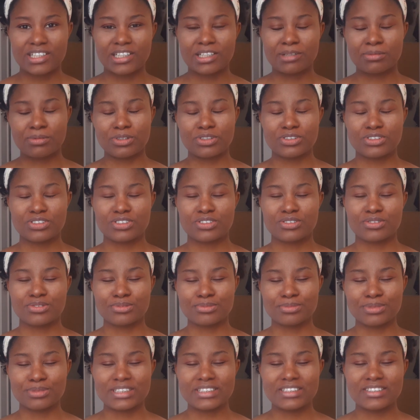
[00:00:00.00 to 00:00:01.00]
and
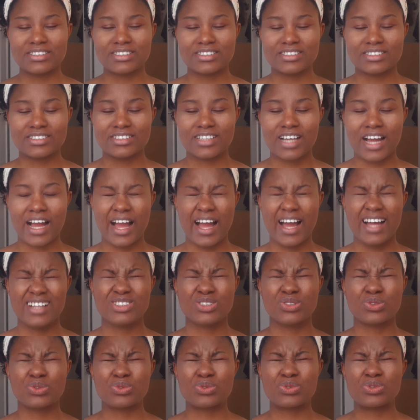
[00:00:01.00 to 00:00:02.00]
I had
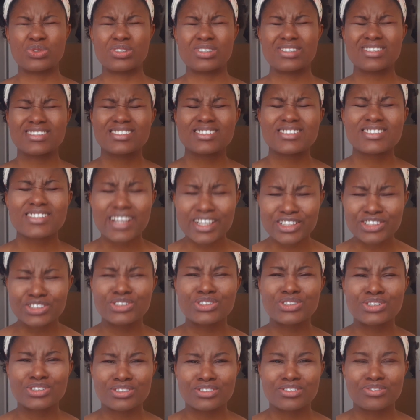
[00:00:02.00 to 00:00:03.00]
to
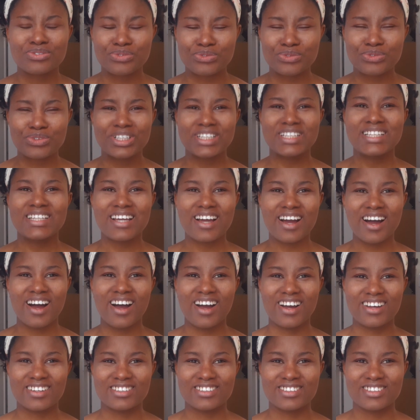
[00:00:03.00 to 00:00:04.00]
search really
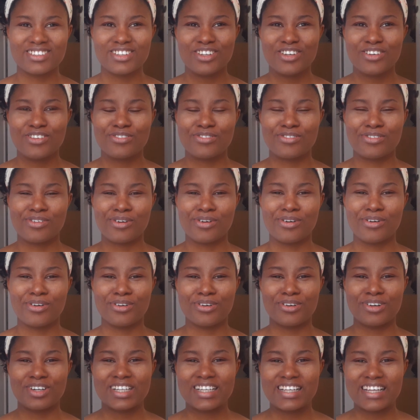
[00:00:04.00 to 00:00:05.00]
hard
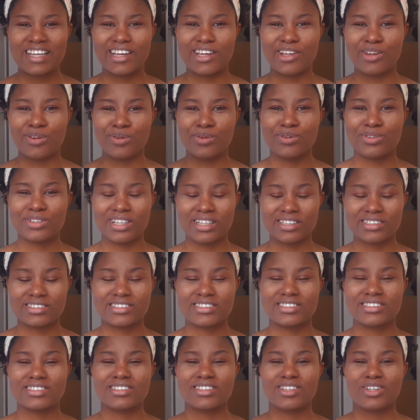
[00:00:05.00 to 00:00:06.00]
for a look
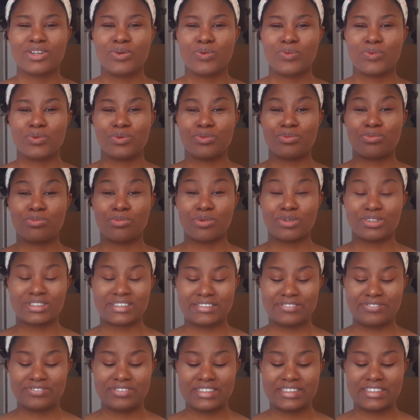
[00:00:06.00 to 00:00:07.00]
that would
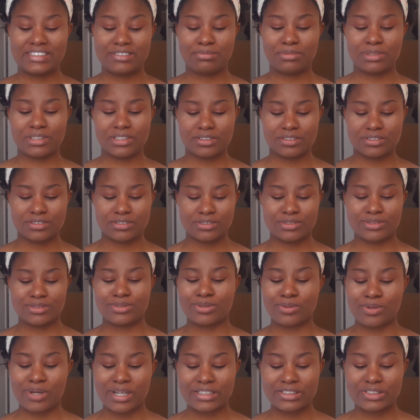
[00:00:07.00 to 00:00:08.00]
motivate me.
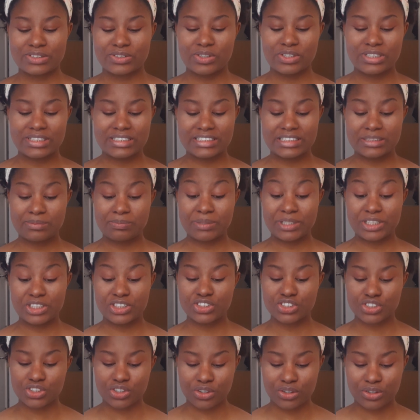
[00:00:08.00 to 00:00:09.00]
So I saw this
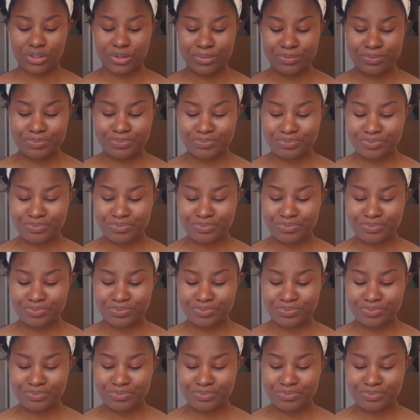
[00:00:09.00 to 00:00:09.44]
picture